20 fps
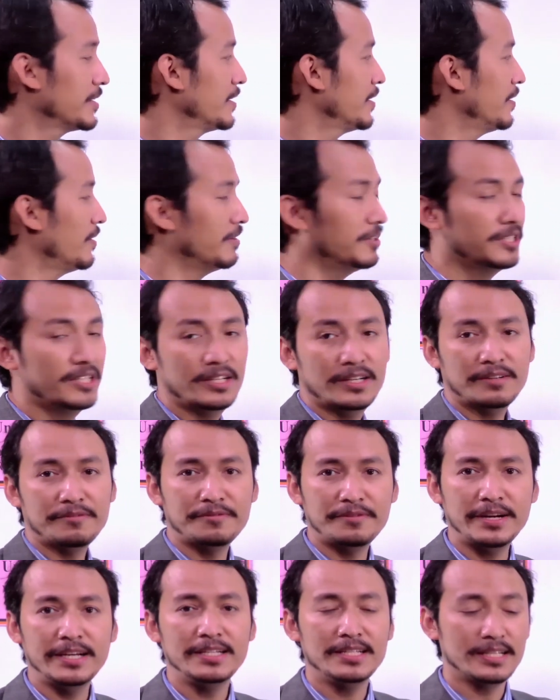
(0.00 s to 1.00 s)
or dear
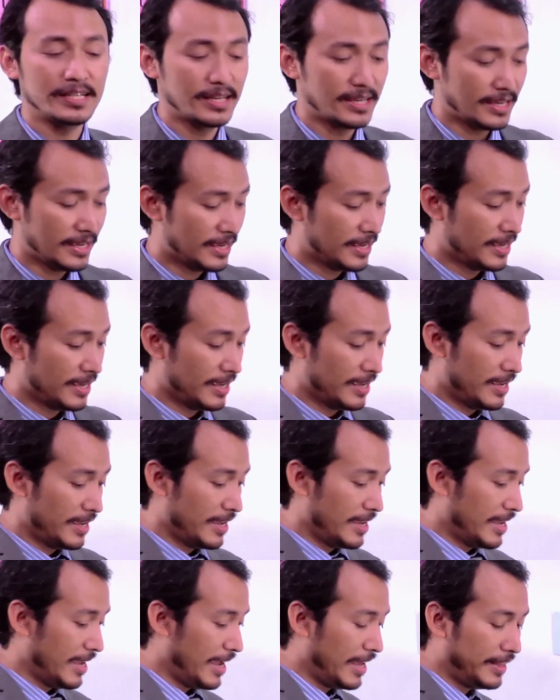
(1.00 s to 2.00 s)
friend.
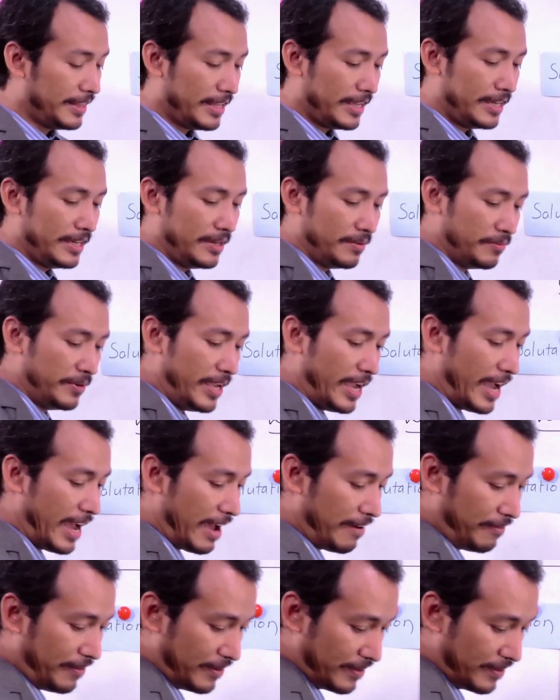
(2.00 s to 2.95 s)
And then we have